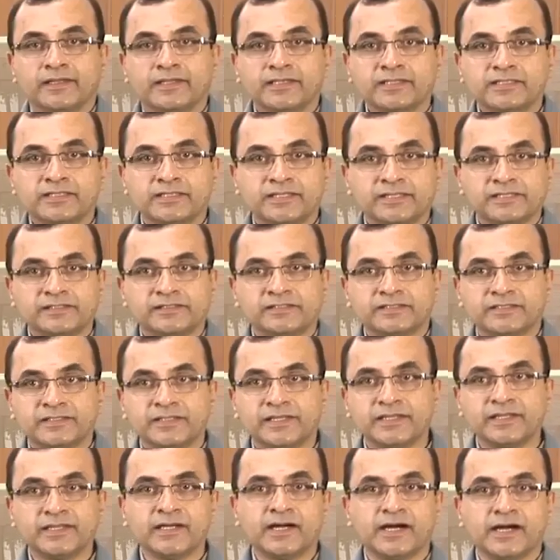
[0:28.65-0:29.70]
Unless
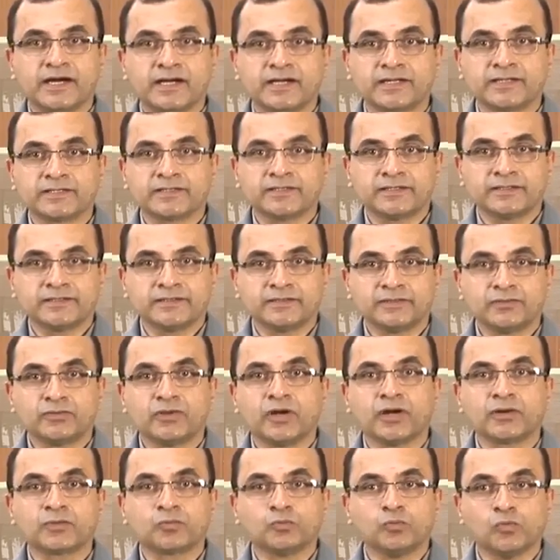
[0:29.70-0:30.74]
these three are
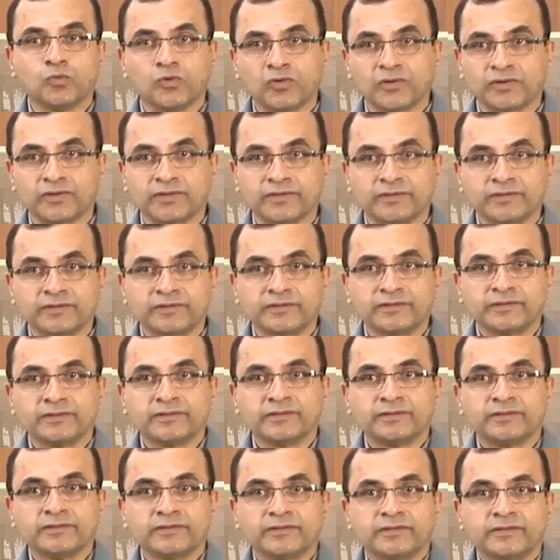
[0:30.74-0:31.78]
not worn,
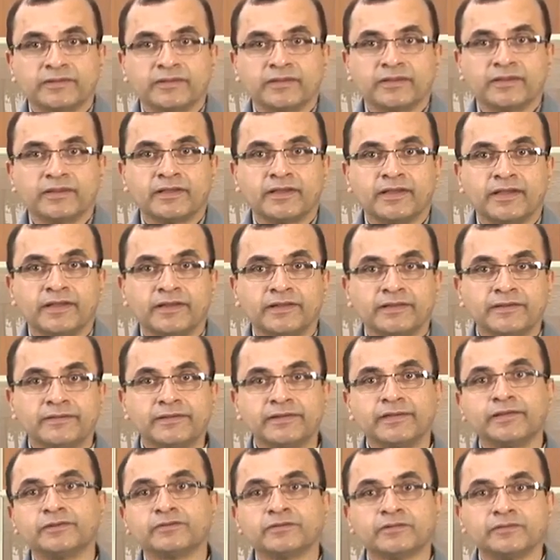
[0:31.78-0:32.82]

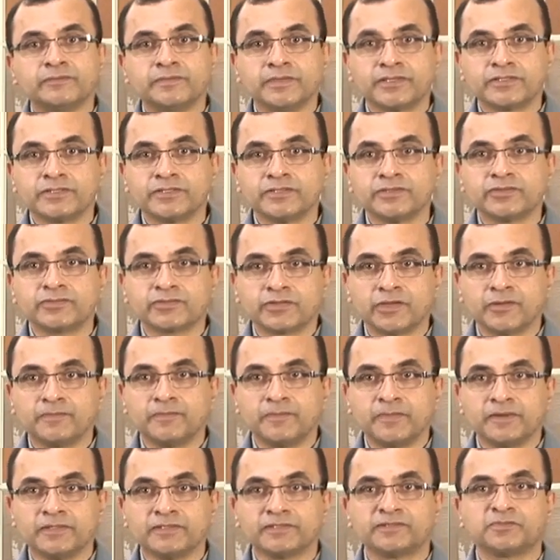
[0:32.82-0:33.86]
entry to the machine
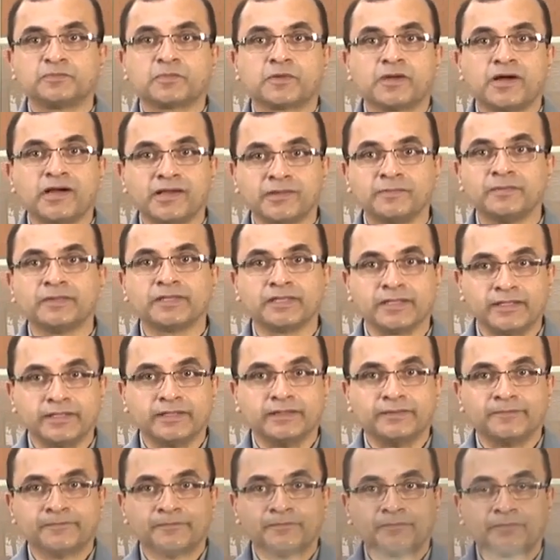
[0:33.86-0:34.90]
shop is
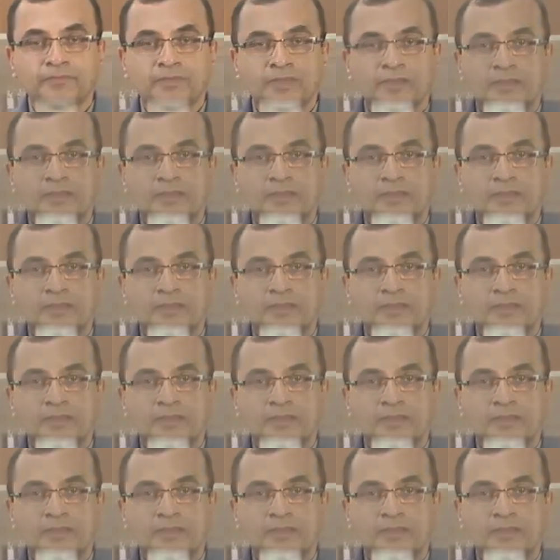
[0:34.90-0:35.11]
prohibited.